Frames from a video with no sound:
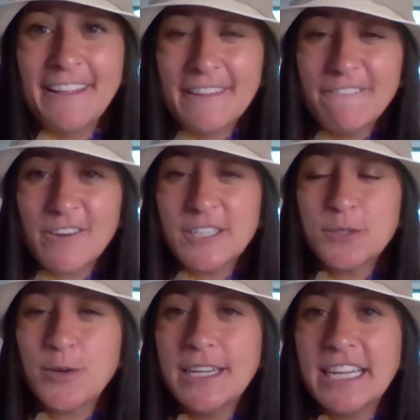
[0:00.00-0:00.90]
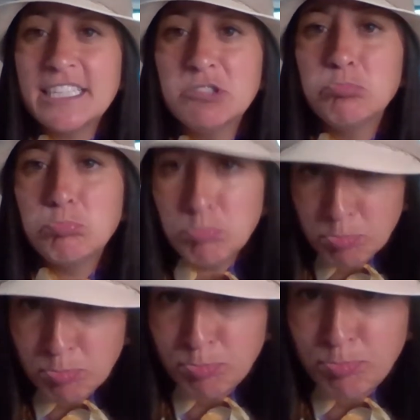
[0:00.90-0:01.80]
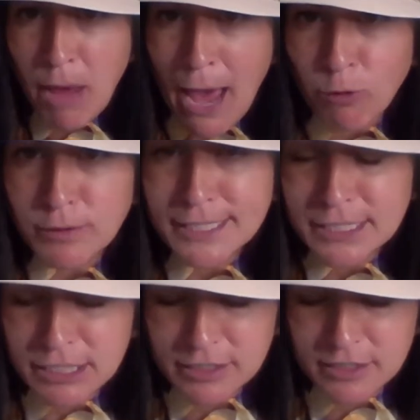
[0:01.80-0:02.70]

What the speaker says: The first word is pout.